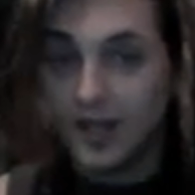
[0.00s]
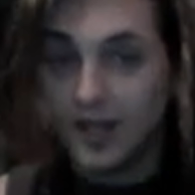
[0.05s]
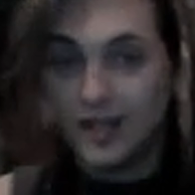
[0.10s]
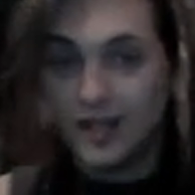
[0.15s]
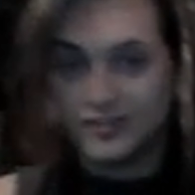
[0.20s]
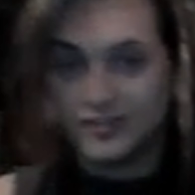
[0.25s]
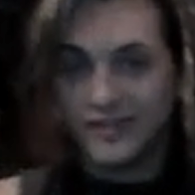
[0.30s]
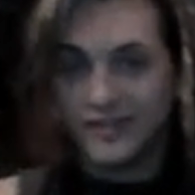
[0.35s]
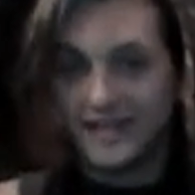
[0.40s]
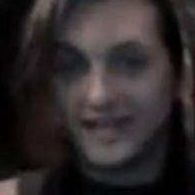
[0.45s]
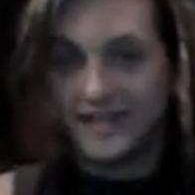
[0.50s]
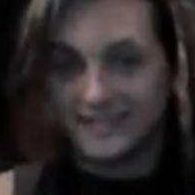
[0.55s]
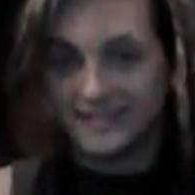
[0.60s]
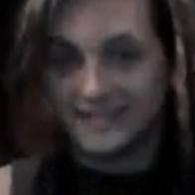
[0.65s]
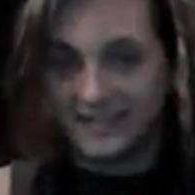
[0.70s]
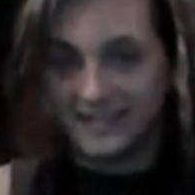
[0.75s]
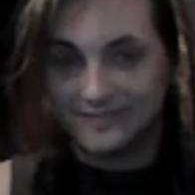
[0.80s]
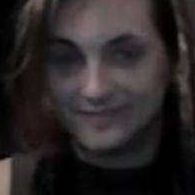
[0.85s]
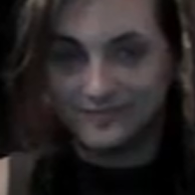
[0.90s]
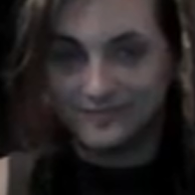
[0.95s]
So that's
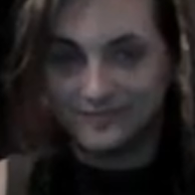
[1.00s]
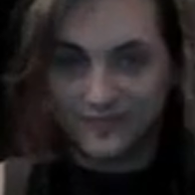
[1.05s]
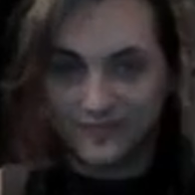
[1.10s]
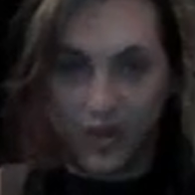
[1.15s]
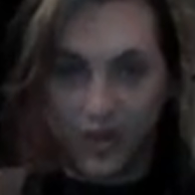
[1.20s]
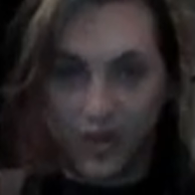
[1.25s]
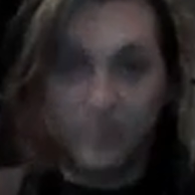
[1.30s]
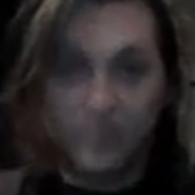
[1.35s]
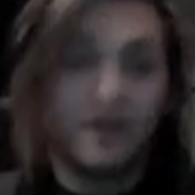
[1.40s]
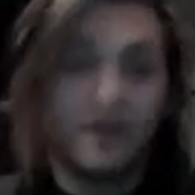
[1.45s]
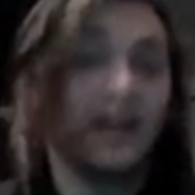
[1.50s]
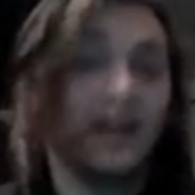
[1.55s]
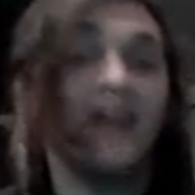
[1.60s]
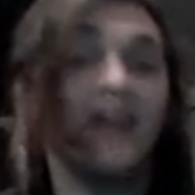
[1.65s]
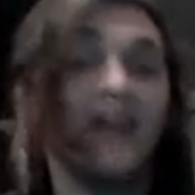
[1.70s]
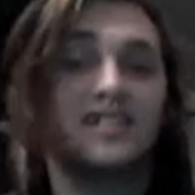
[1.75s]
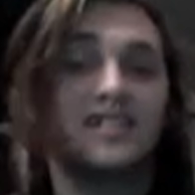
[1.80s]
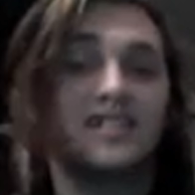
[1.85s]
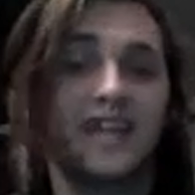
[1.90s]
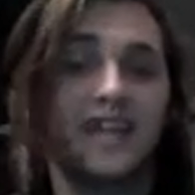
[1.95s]
it. I hope you found it
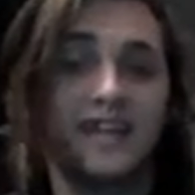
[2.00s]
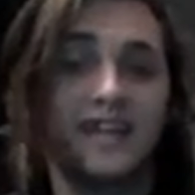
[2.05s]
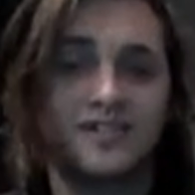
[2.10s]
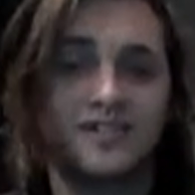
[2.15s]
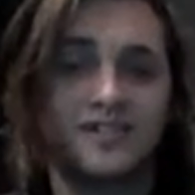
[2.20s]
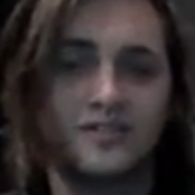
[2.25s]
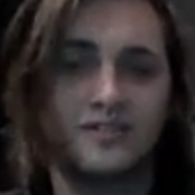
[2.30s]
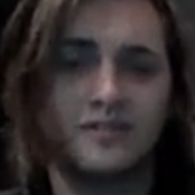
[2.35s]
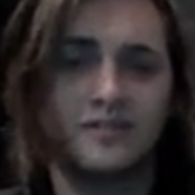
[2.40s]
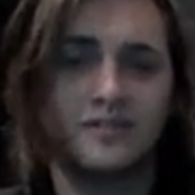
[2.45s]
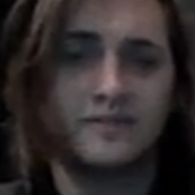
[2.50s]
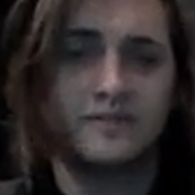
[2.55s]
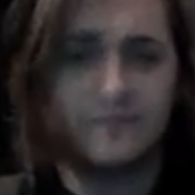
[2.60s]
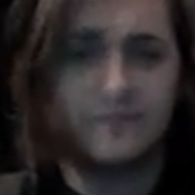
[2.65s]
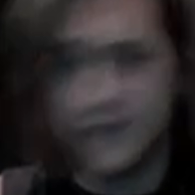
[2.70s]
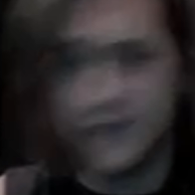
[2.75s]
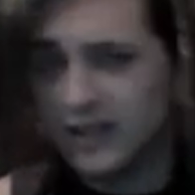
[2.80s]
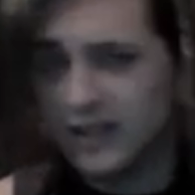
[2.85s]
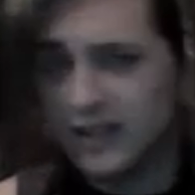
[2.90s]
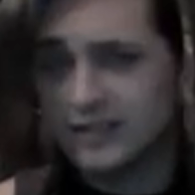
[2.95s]
educational,
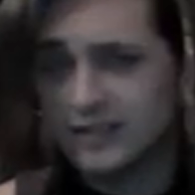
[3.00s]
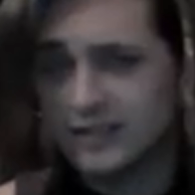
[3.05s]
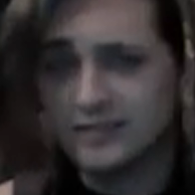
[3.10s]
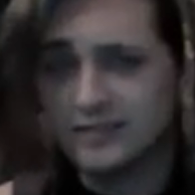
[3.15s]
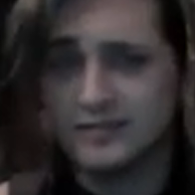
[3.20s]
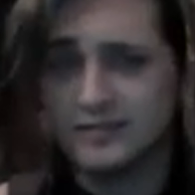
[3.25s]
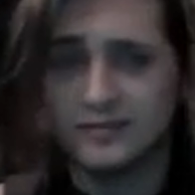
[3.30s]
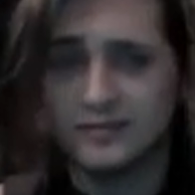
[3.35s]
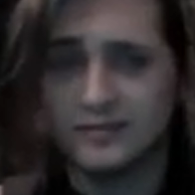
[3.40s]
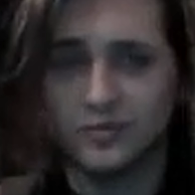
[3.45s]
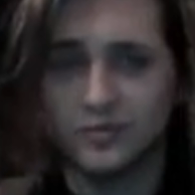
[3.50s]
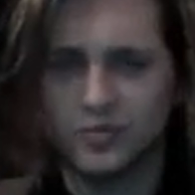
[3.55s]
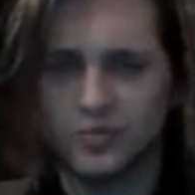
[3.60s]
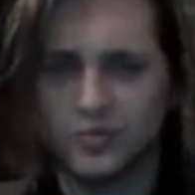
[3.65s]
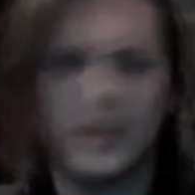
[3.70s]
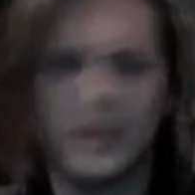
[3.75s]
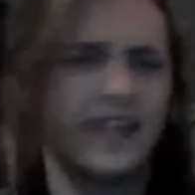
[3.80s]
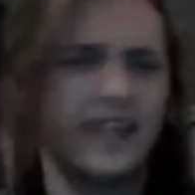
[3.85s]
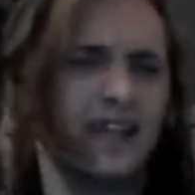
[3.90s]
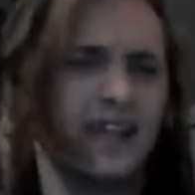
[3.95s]
fun,
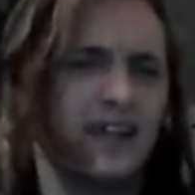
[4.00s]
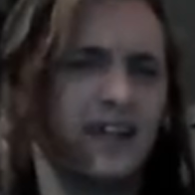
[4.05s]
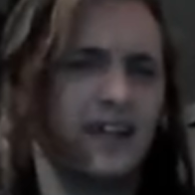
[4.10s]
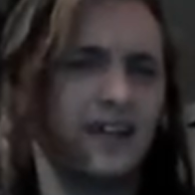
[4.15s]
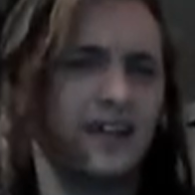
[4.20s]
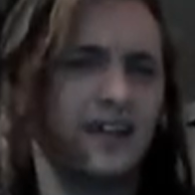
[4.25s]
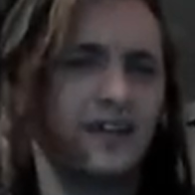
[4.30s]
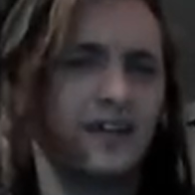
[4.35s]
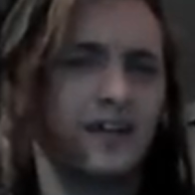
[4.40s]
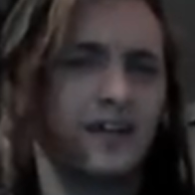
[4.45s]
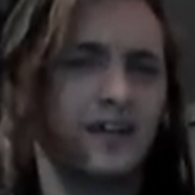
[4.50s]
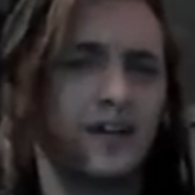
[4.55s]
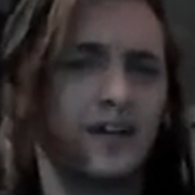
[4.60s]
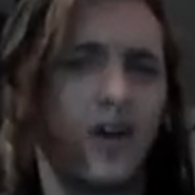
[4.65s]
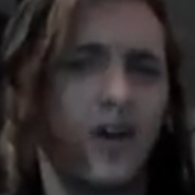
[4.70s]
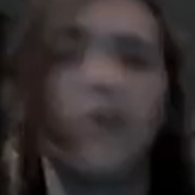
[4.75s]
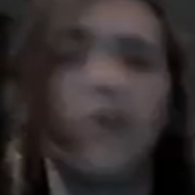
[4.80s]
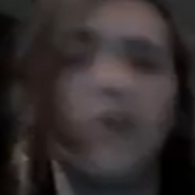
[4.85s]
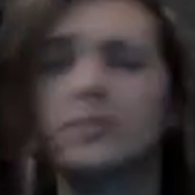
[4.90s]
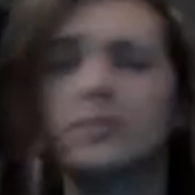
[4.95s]
witty.
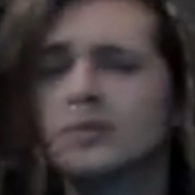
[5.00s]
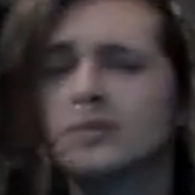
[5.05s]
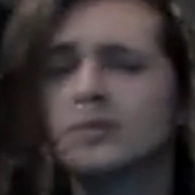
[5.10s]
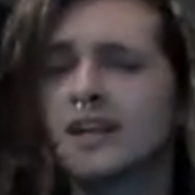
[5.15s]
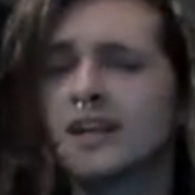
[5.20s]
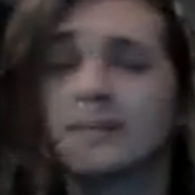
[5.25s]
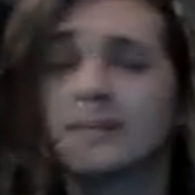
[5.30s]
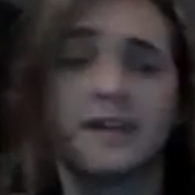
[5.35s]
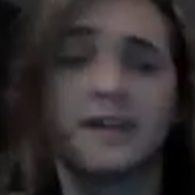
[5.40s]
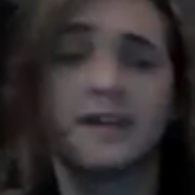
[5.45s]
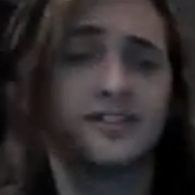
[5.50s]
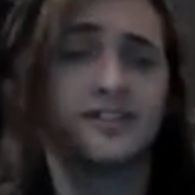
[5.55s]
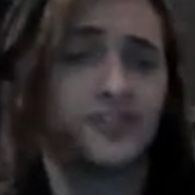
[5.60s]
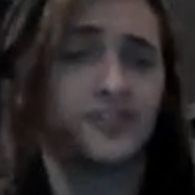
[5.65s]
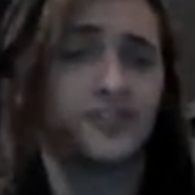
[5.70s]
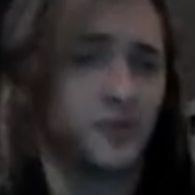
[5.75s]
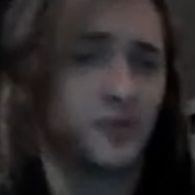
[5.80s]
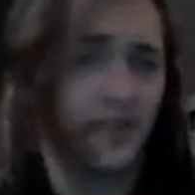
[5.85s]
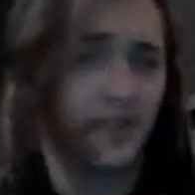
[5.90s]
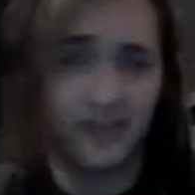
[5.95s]
Hope you liked my
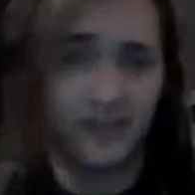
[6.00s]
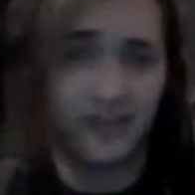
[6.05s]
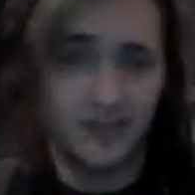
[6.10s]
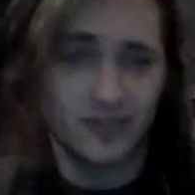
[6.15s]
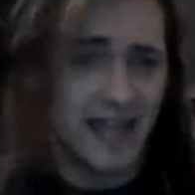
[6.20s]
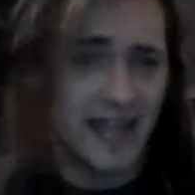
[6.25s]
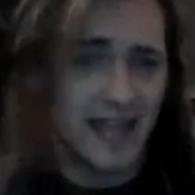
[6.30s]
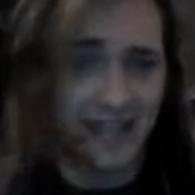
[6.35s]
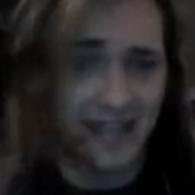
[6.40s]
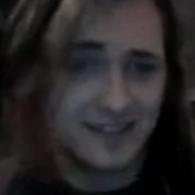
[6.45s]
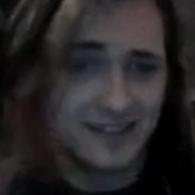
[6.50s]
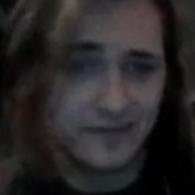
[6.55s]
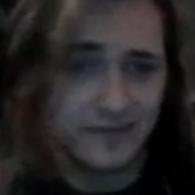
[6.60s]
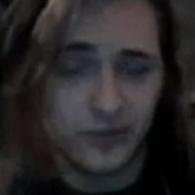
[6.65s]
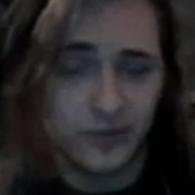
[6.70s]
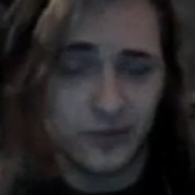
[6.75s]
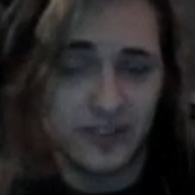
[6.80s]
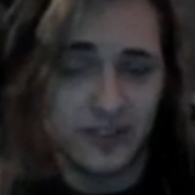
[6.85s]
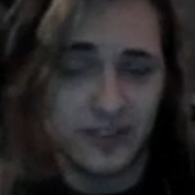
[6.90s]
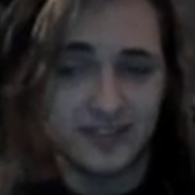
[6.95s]
soothing, relaxing
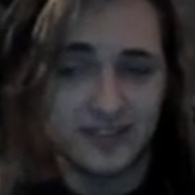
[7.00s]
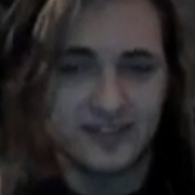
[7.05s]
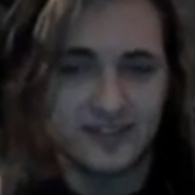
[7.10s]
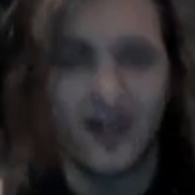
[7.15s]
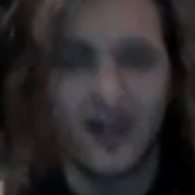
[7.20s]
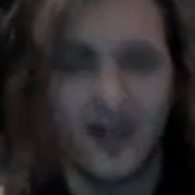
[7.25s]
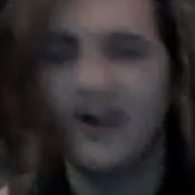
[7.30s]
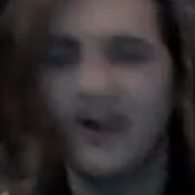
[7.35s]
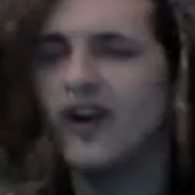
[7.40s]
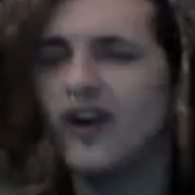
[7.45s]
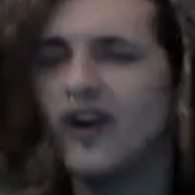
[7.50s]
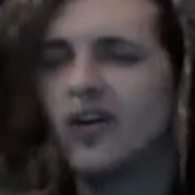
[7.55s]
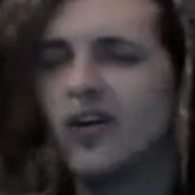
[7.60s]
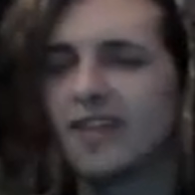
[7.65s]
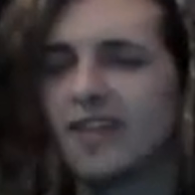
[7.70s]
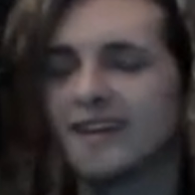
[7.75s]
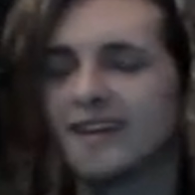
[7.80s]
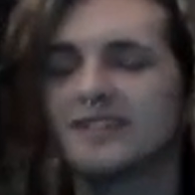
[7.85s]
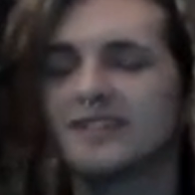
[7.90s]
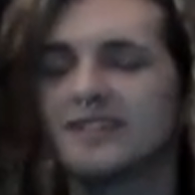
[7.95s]
voice, all
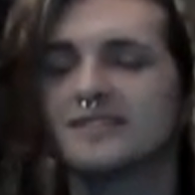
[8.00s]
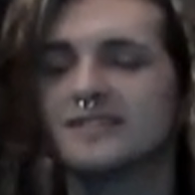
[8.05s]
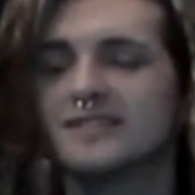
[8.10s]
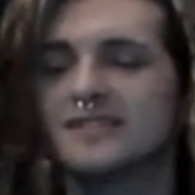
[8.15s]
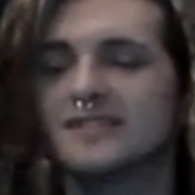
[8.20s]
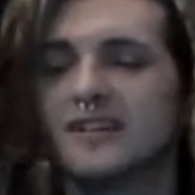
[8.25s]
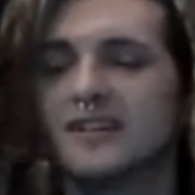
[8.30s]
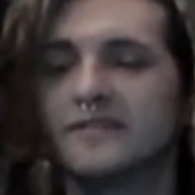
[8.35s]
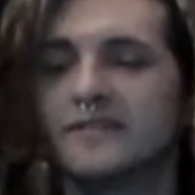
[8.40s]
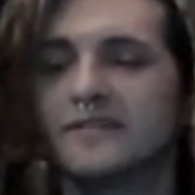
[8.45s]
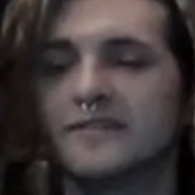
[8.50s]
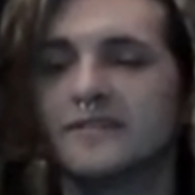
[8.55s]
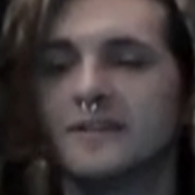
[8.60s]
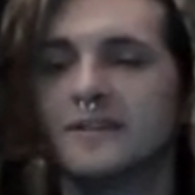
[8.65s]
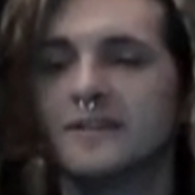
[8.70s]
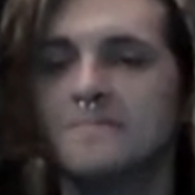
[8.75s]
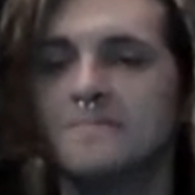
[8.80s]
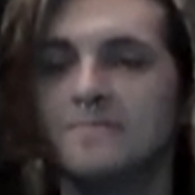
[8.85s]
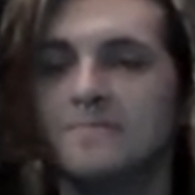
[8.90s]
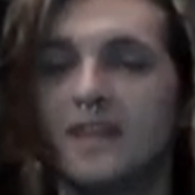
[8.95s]
that good stuff.
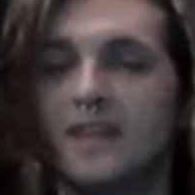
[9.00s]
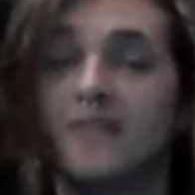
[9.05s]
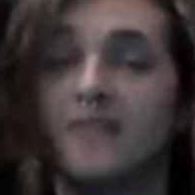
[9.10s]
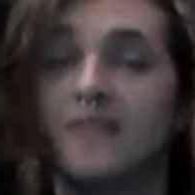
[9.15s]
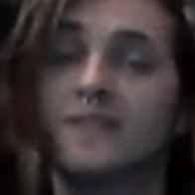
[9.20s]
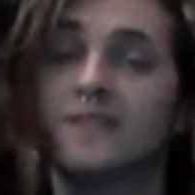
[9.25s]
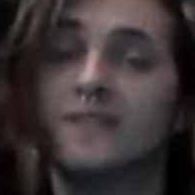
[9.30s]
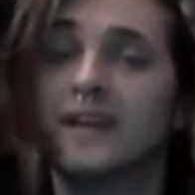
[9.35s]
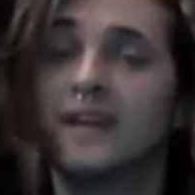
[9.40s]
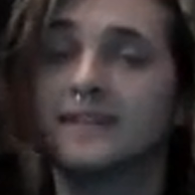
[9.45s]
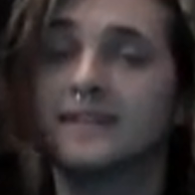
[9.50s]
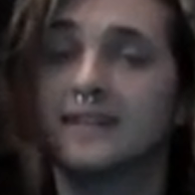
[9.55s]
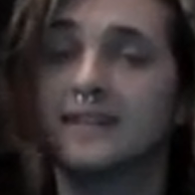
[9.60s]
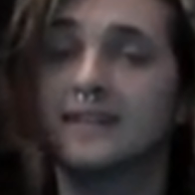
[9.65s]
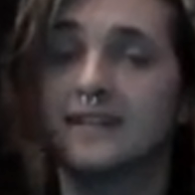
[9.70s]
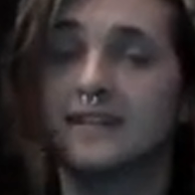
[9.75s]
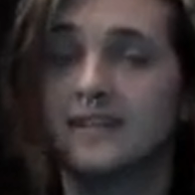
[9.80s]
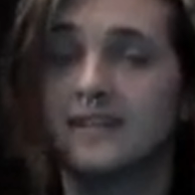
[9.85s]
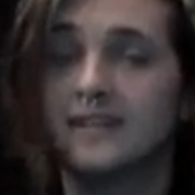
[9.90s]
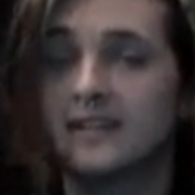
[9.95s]
If you liked
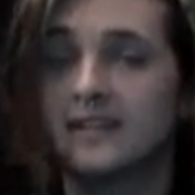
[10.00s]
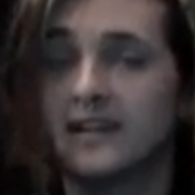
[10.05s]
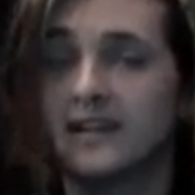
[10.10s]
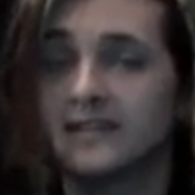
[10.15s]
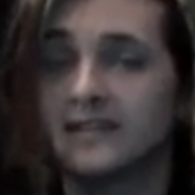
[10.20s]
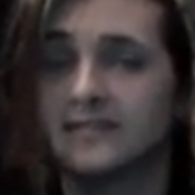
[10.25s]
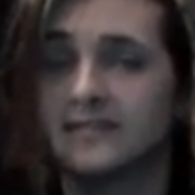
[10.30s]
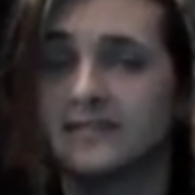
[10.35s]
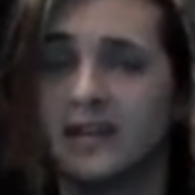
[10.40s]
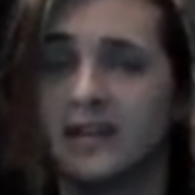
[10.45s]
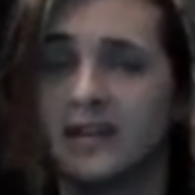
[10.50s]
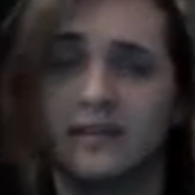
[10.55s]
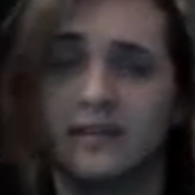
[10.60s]
it, click like, tell your